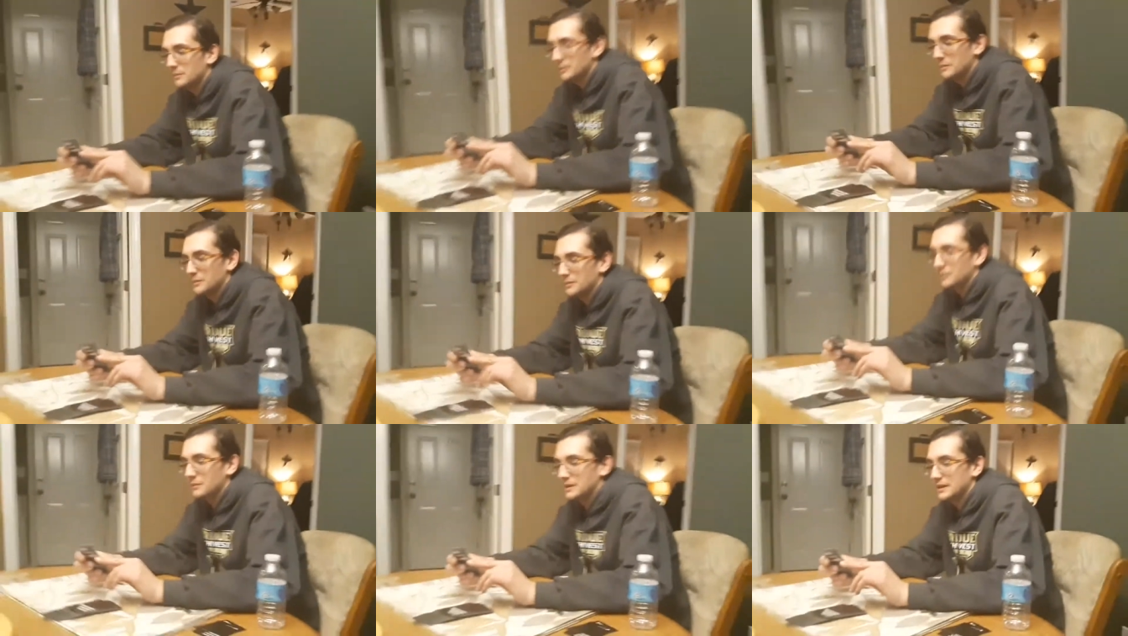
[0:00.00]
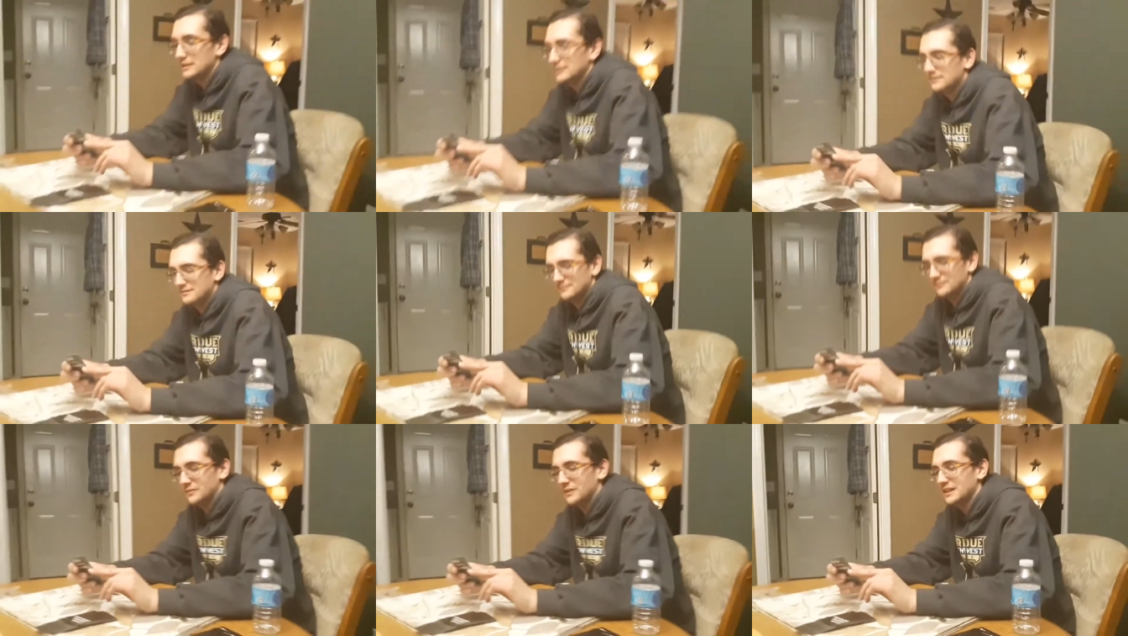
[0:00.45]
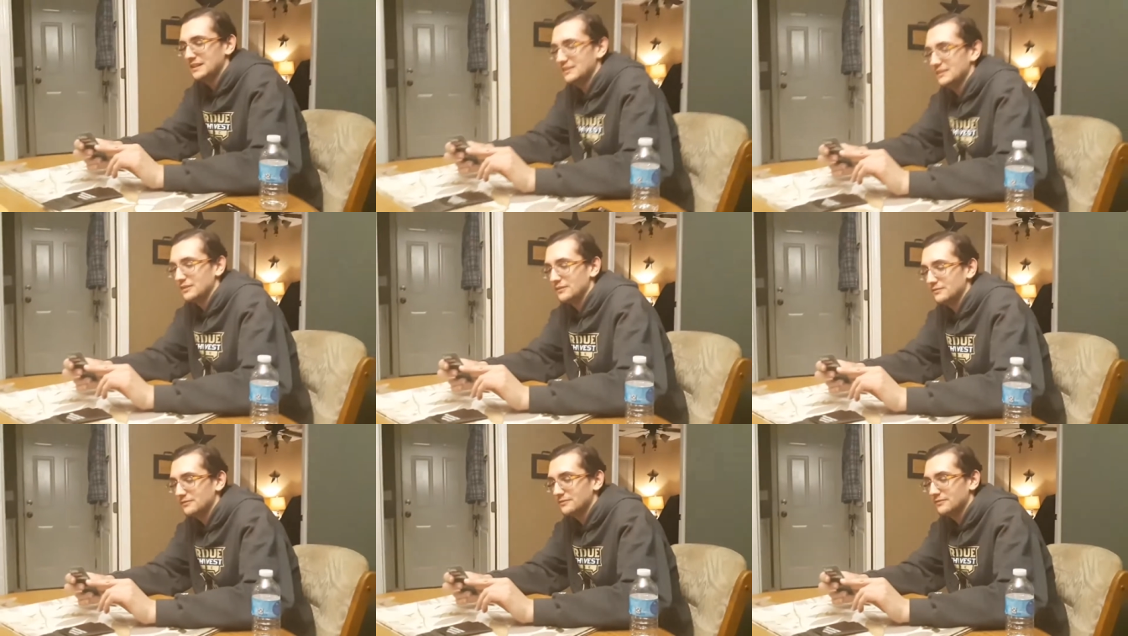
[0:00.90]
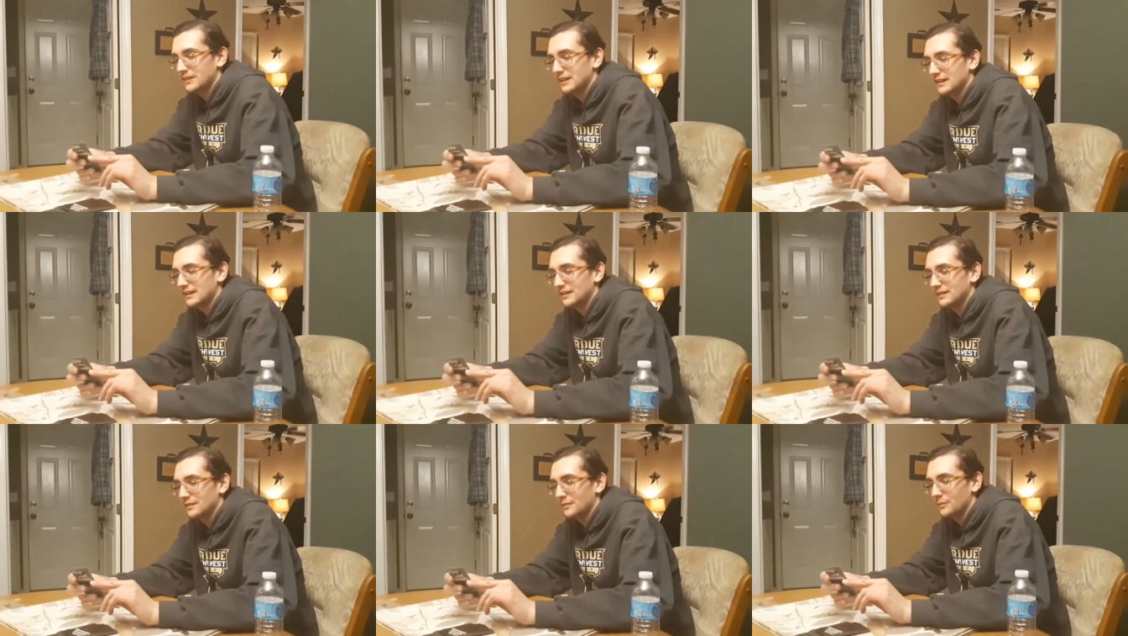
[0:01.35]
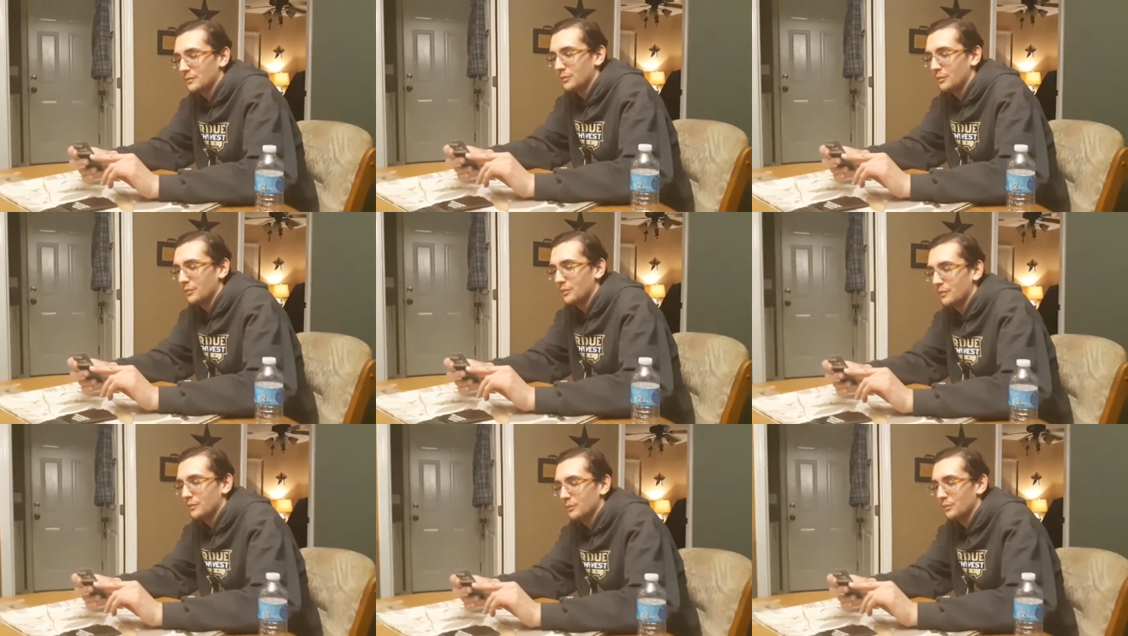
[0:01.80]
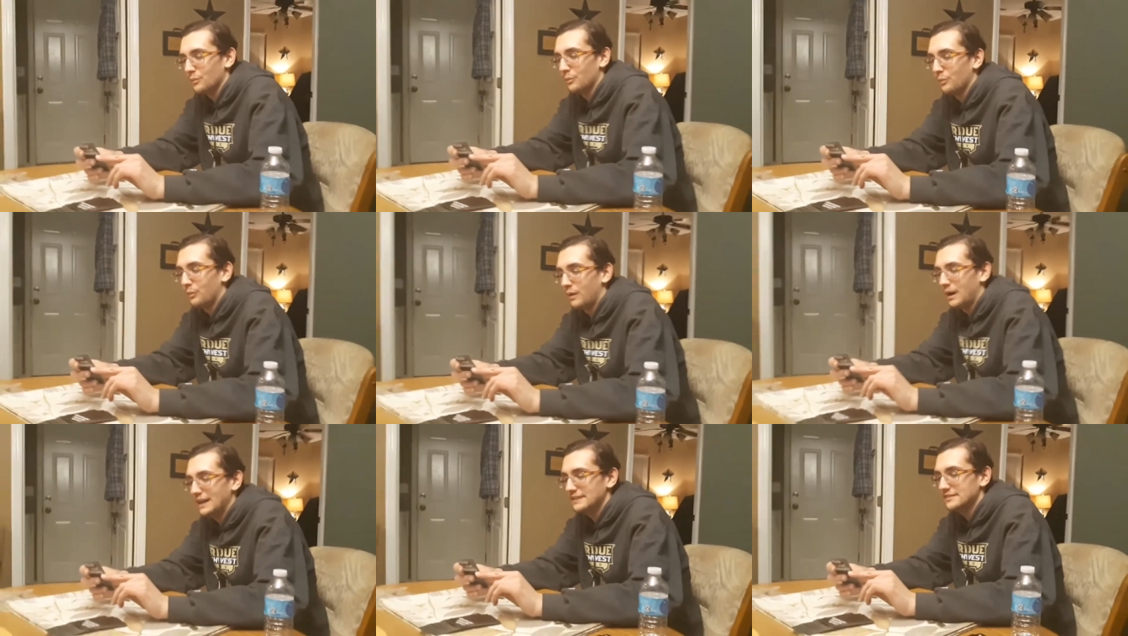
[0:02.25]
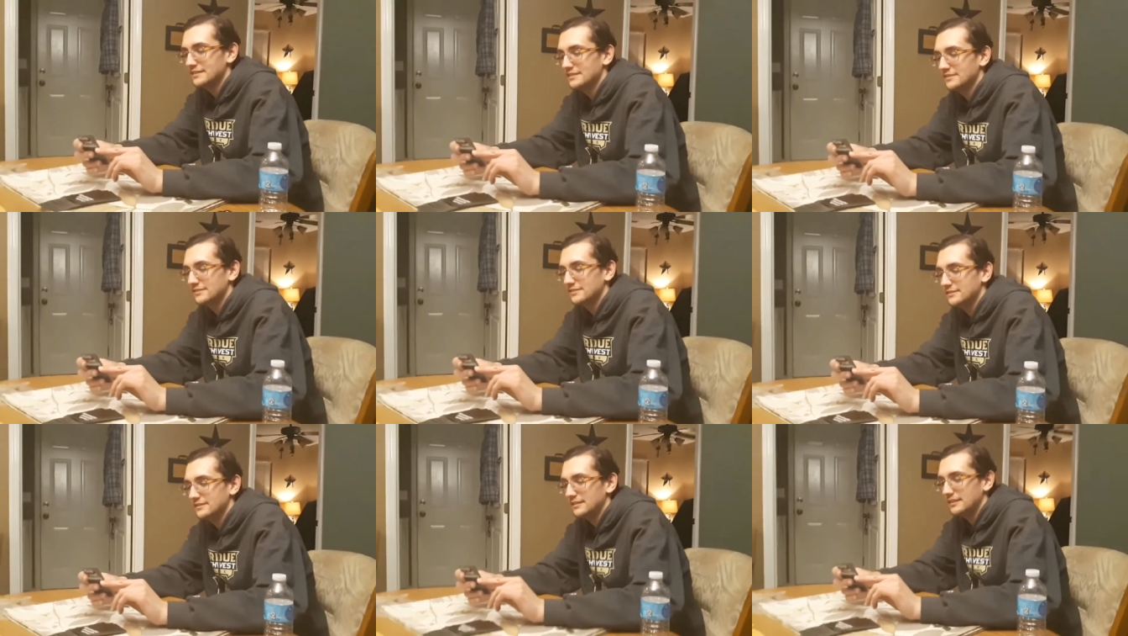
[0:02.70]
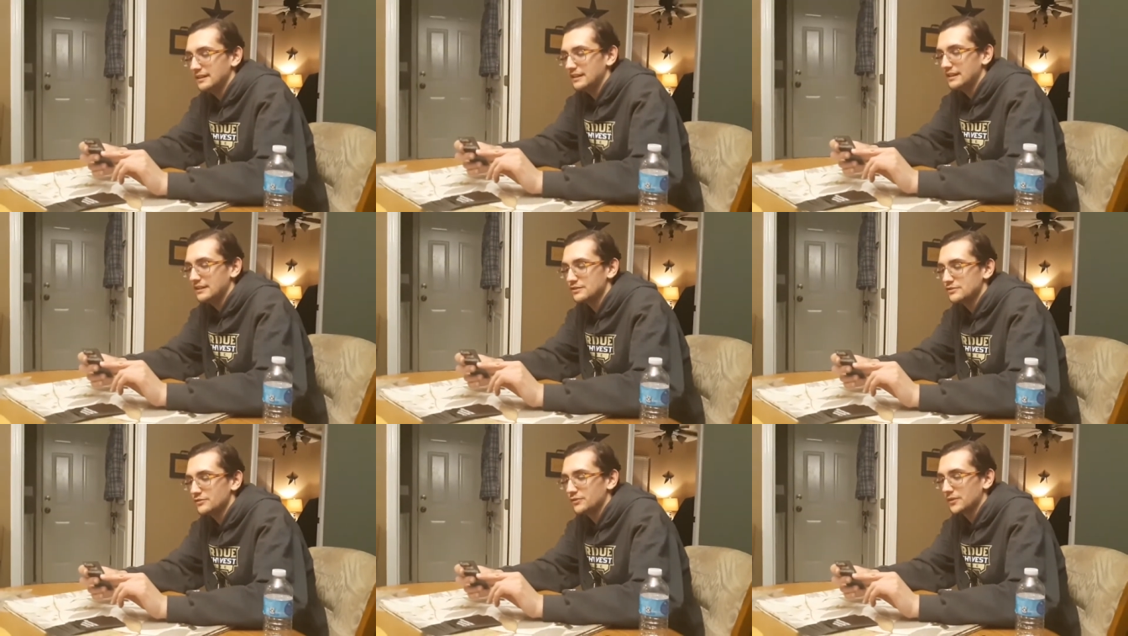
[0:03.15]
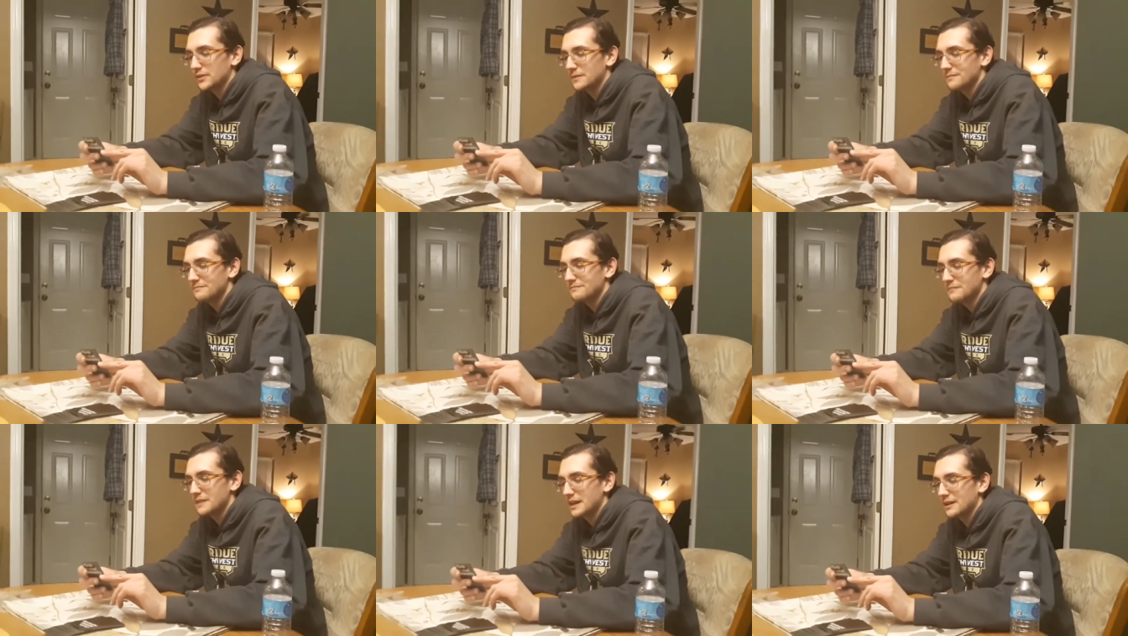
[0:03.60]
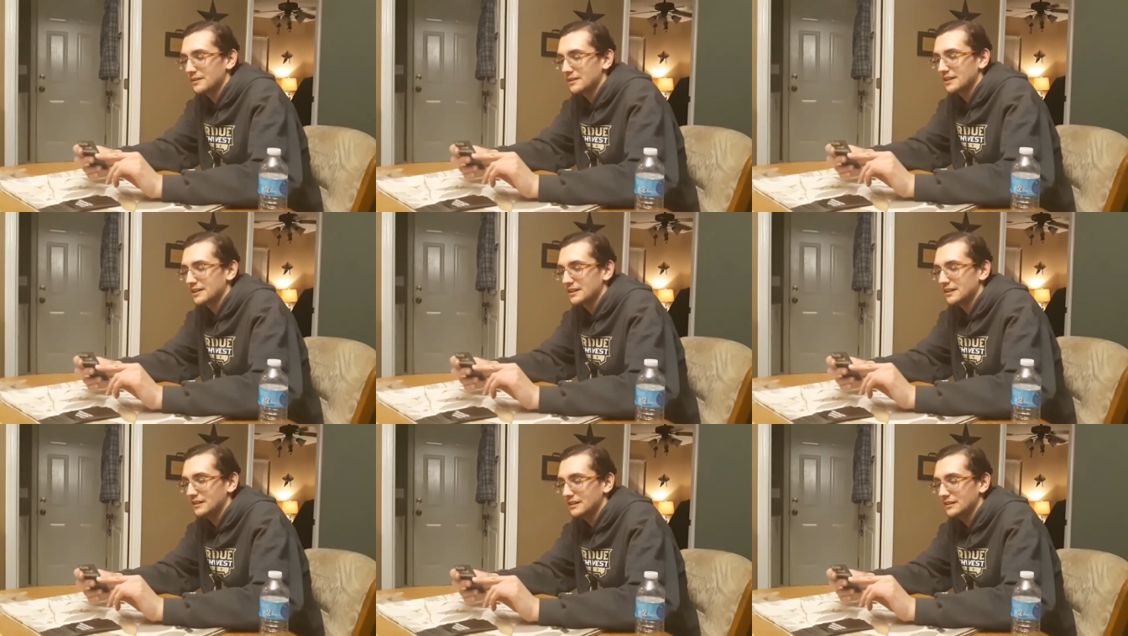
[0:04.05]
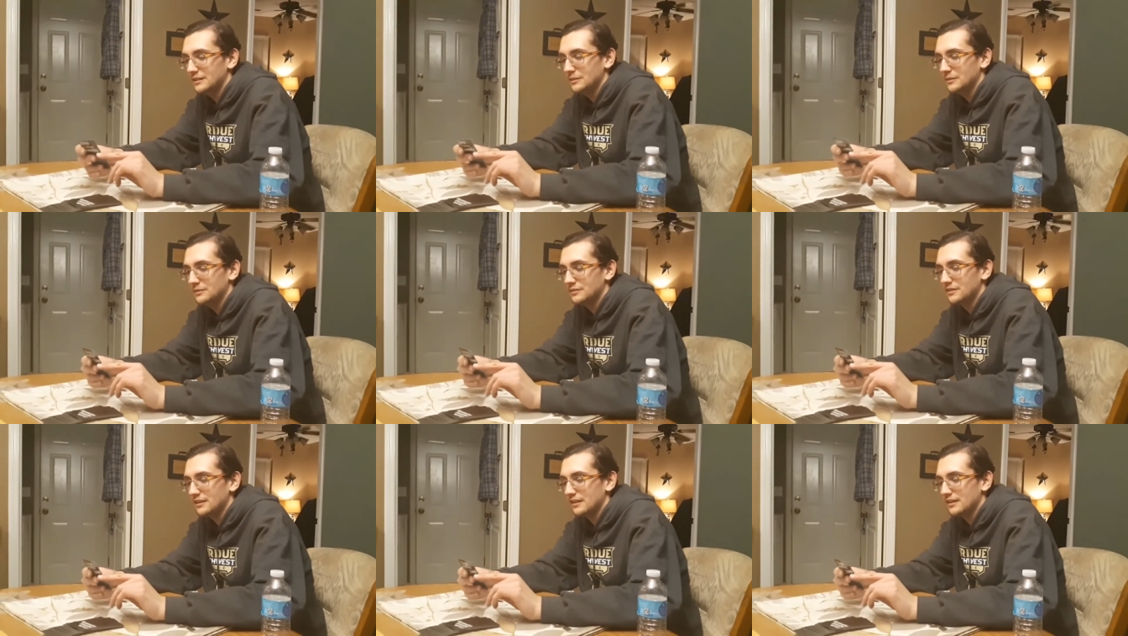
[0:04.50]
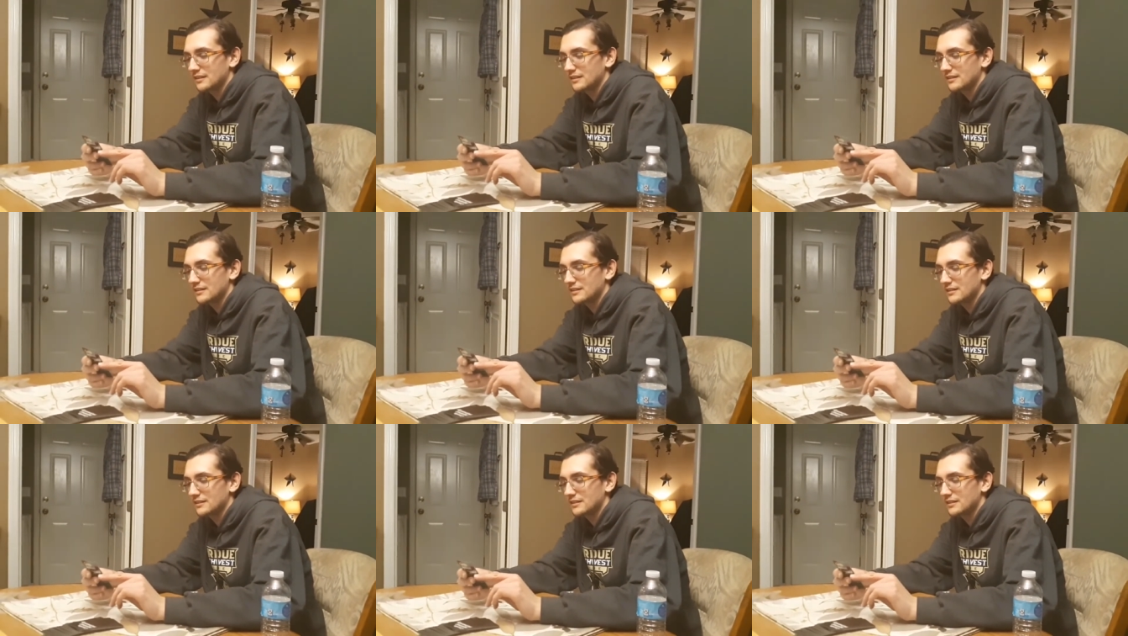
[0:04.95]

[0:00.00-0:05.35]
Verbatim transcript: What? What the fuck? Read. What? Teach for America using